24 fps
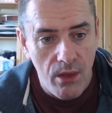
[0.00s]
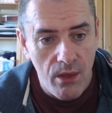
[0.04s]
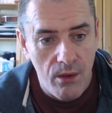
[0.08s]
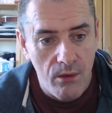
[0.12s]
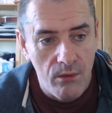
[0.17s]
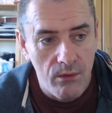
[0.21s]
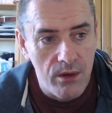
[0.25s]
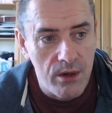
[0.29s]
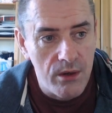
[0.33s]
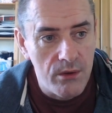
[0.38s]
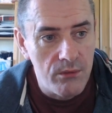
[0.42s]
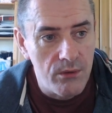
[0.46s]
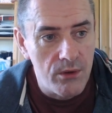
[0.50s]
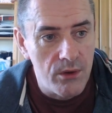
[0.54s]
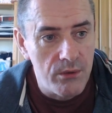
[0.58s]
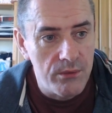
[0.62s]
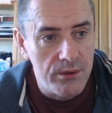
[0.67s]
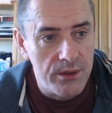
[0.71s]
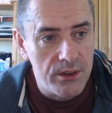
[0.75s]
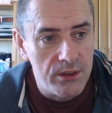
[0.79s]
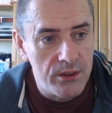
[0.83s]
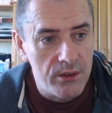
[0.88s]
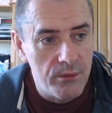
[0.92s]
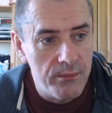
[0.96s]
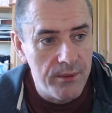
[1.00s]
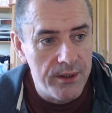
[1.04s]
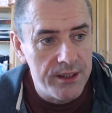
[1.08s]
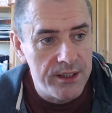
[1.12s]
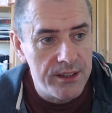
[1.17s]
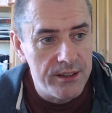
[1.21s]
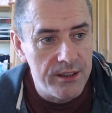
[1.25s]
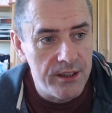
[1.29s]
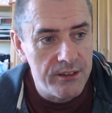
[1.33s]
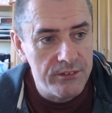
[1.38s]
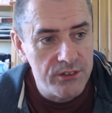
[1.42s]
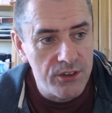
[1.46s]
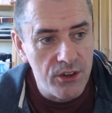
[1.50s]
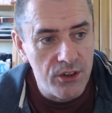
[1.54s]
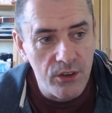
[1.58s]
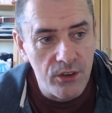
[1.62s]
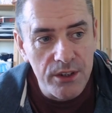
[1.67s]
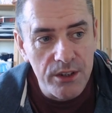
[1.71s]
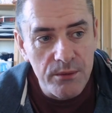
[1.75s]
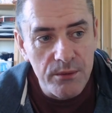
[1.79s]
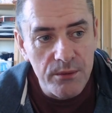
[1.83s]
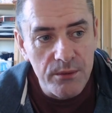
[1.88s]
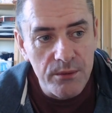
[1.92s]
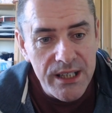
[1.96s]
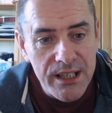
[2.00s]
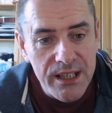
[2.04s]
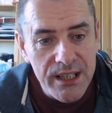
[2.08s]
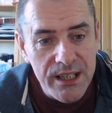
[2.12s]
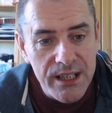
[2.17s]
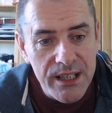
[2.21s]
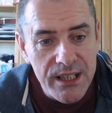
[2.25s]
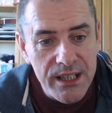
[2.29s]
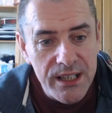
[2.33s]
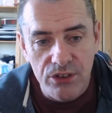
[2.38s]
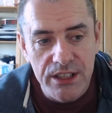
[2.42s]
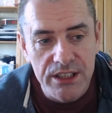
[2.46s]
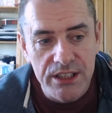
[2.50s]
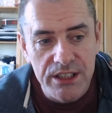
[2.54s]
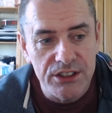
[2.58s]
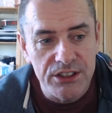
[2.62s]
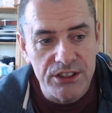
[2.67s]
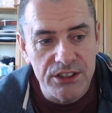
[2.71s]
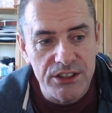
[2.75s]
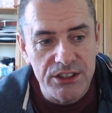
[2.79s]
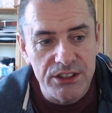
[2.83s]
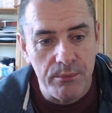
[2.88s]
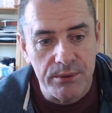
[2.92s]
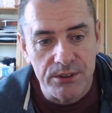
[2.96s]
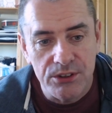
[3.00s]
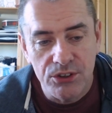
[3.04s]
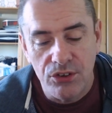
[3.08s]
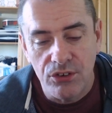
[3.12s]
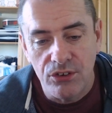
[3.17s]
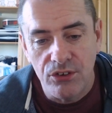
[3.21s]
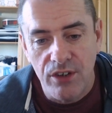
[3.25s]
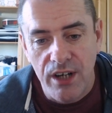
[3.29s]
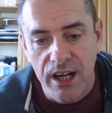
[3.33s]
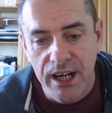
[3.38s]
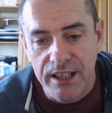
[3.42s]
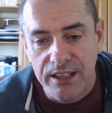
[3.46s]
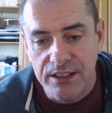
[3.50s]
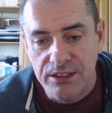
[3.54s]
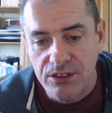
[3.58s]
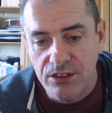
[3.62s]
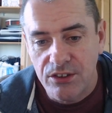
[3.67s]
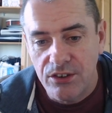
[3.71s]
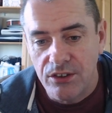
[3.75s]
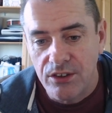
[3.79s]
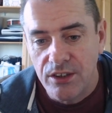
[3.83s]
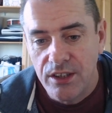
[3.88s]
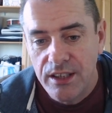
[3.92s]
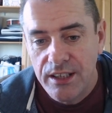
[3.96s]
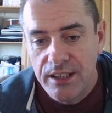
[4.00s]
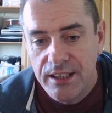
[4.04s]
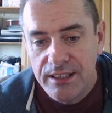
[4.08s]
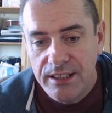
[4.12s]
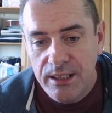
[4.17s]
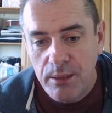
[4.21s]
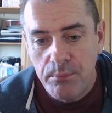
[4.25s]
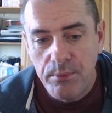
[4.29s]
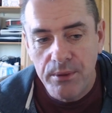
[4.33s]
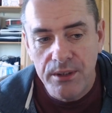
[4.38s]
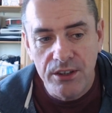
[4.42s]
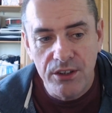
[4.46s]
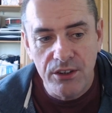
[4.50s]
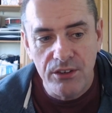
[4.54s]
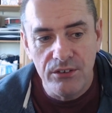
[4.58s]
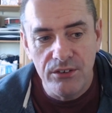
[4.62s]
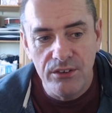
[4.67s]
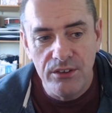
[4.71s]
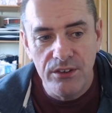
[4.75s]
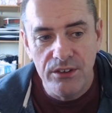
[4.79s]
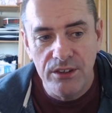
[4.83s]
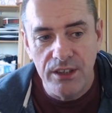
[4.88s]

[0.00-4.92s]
Where were we? Go back in. I have to go to millions of screens through that, but it's good crack. So, that's pretty cool.